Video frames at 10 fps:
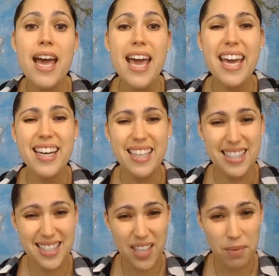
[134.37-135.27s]
And in
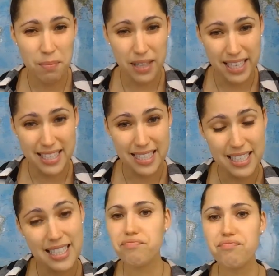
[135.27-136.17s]
some
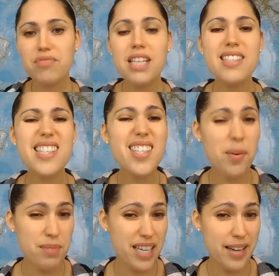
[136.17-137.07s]
places,
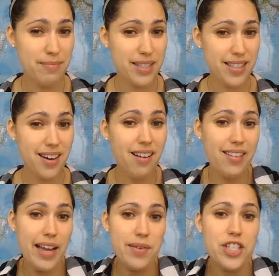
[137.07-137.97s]
sometimes a
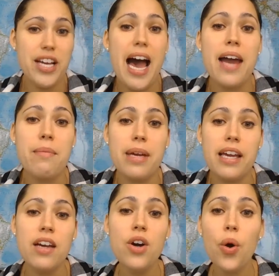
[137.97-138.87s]
language academy
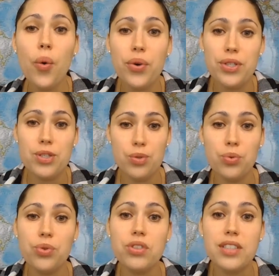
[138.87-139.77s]
or
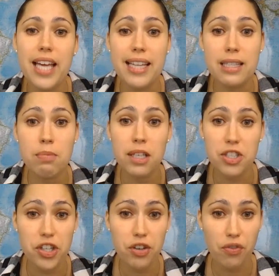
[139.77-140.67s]
school can sponsor
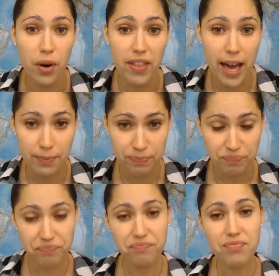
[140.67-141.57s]
you for that.
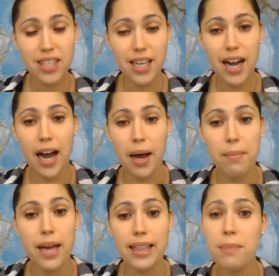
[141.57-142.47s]

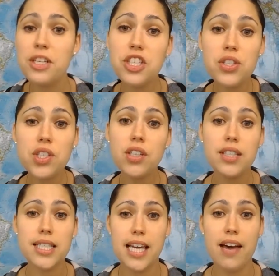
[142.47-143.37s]
And let me just throw in
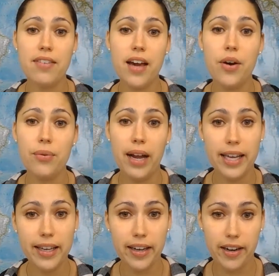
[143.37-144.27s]
this caveat right
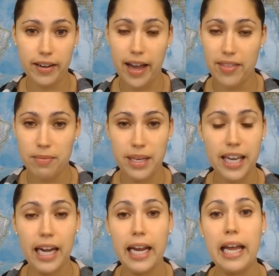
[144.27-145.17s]
here at the
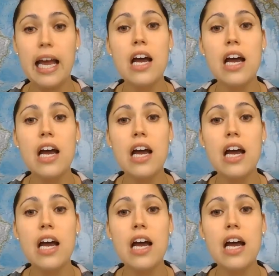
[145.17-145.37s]
beginning.